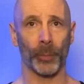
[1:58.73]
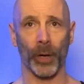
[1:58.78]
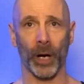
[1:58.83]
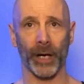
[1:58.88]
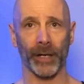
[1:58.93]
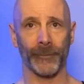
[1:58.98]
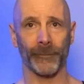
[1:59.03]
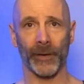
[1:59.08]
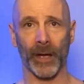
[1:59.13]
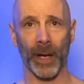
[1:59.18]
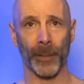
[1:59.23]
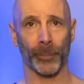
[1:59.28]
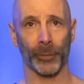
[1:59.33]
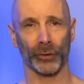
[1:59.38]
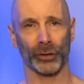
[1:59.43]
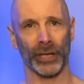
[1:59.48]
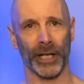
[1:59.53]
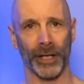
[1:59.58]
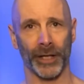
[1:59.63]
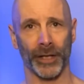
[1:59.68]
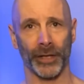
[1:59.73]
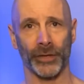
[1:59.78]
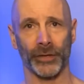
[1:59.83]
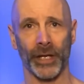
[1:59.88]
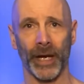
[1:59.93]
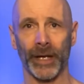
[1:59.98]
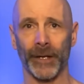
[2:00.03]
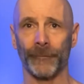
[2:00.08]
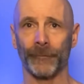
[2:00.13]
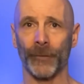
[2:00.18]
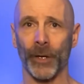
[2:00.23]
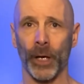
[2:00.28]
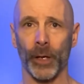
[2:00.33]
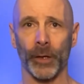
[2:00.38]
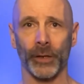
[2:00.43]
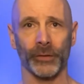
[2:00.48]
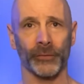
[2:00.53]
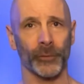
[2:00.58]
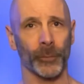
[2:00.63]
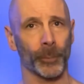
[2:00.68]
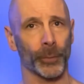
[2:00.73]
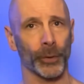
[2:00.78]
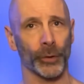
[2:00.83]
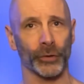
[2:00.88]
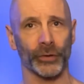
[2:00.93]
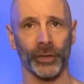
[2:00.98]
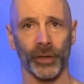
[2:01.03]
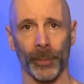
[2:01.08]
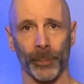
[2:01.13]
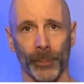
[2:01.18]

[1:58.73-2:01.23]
body fat percentage, and it varies from person to